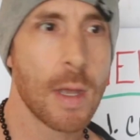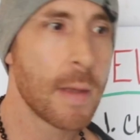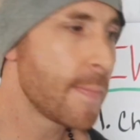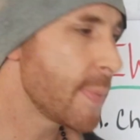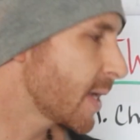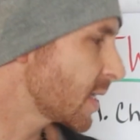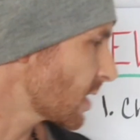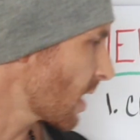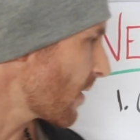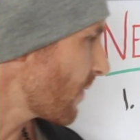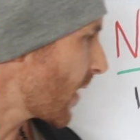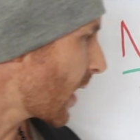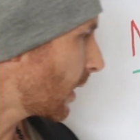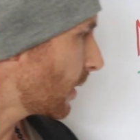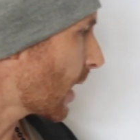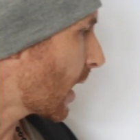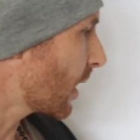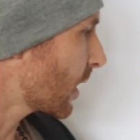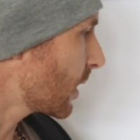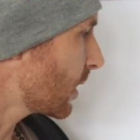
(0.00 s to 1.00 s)
Because I've had
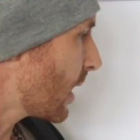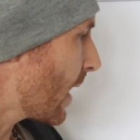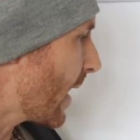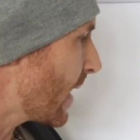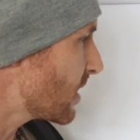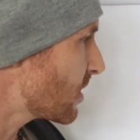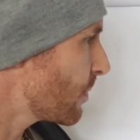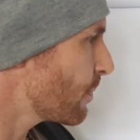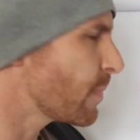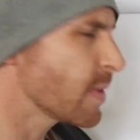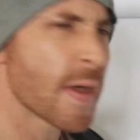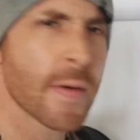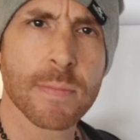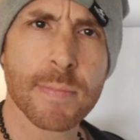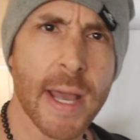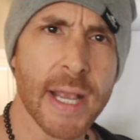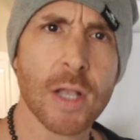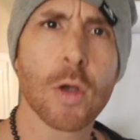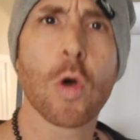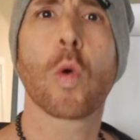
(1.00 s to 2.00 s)
a lot of clients that
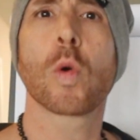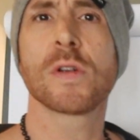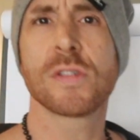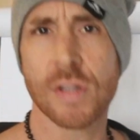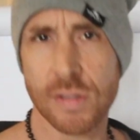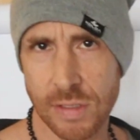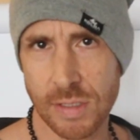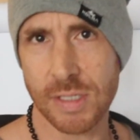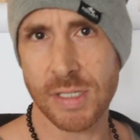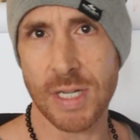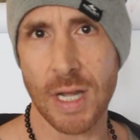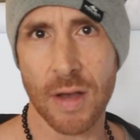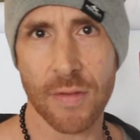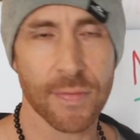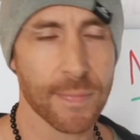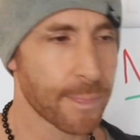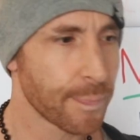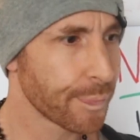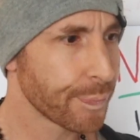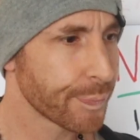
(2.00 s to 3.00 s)
would buy courses and
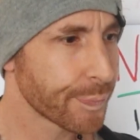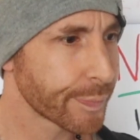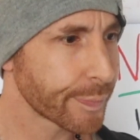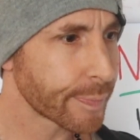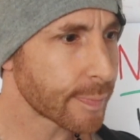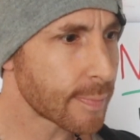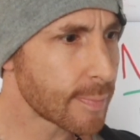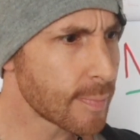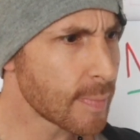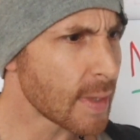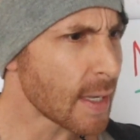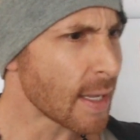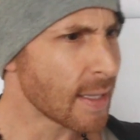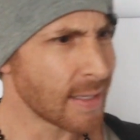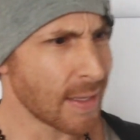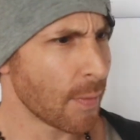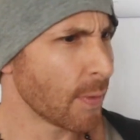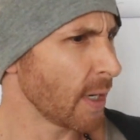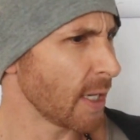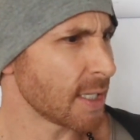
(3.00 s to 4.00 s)
stuff,
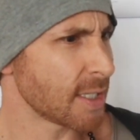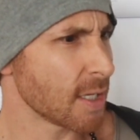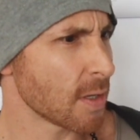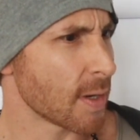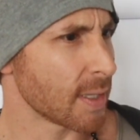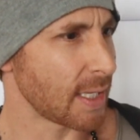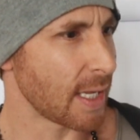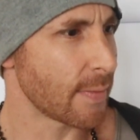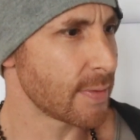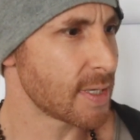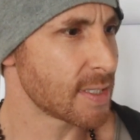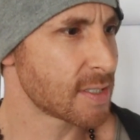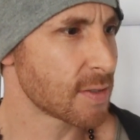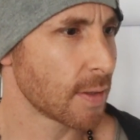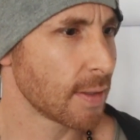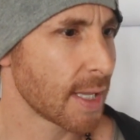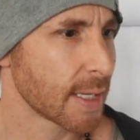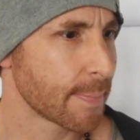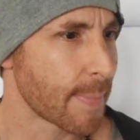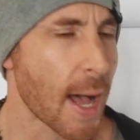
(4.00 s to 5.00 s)
and they wouldn't do it. They would just
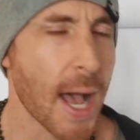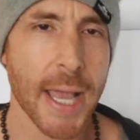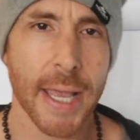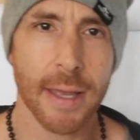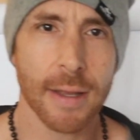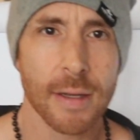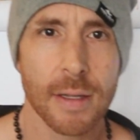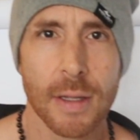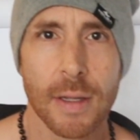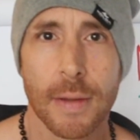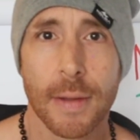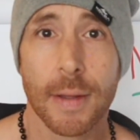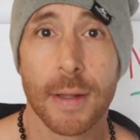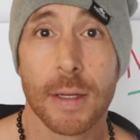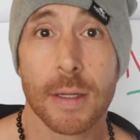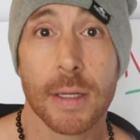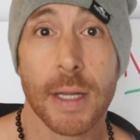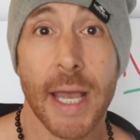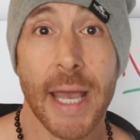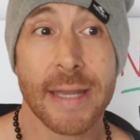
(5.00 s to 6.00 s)
sort of like buy it,
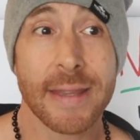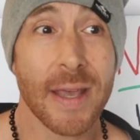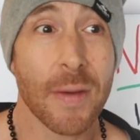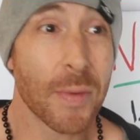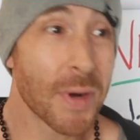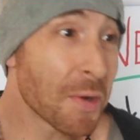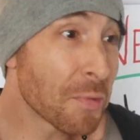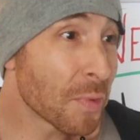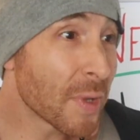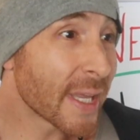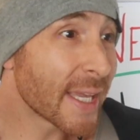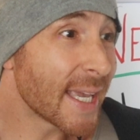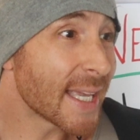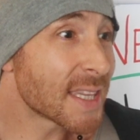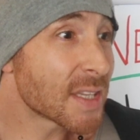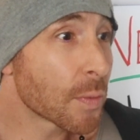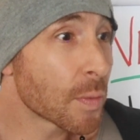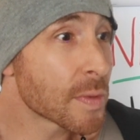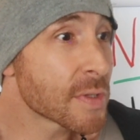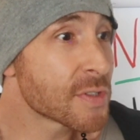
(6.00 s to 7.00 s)
and they wouldn't really
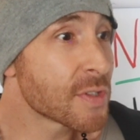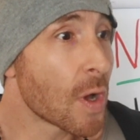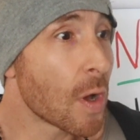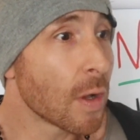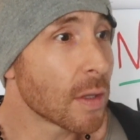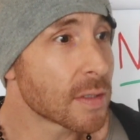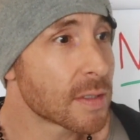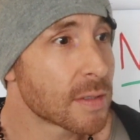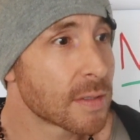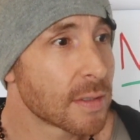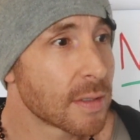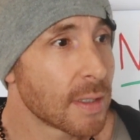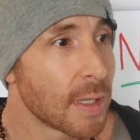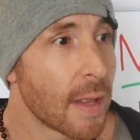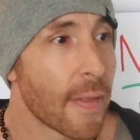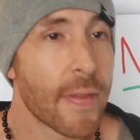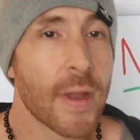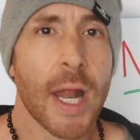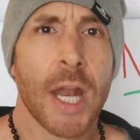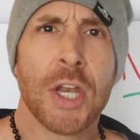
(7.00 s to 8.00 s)
get the result
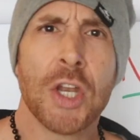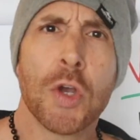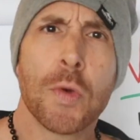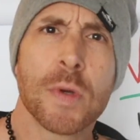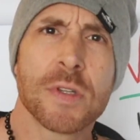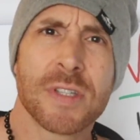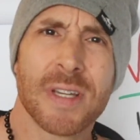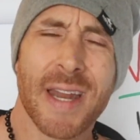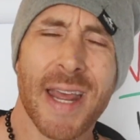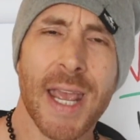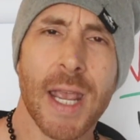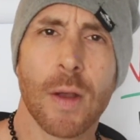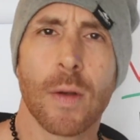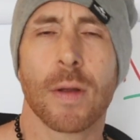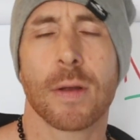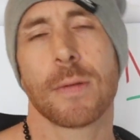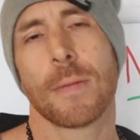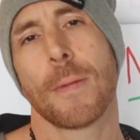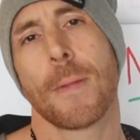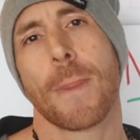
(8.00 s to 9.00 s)
that I knew was
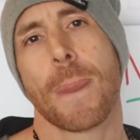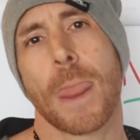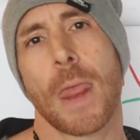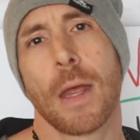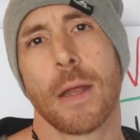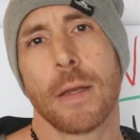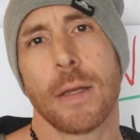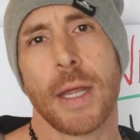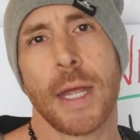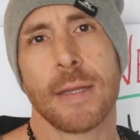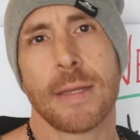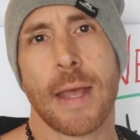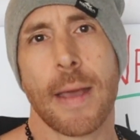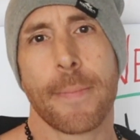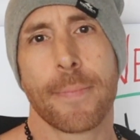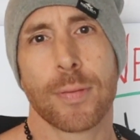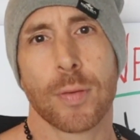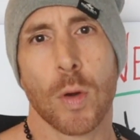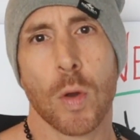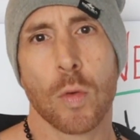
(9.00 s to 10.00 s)
inherent in
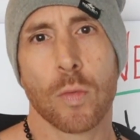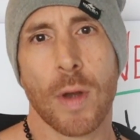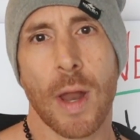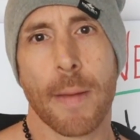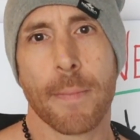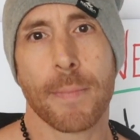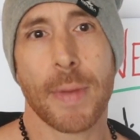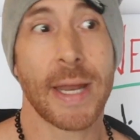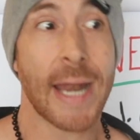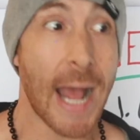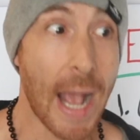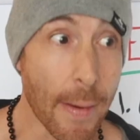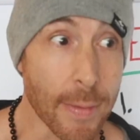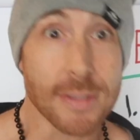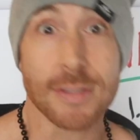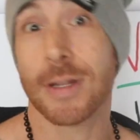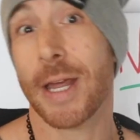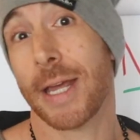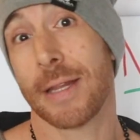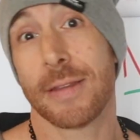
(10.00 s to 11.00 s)
that program. And I
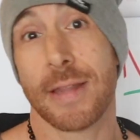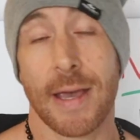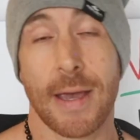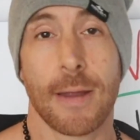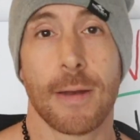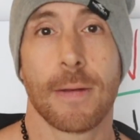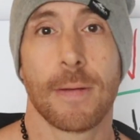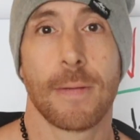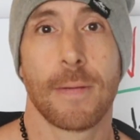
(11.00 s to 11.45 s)
was like that.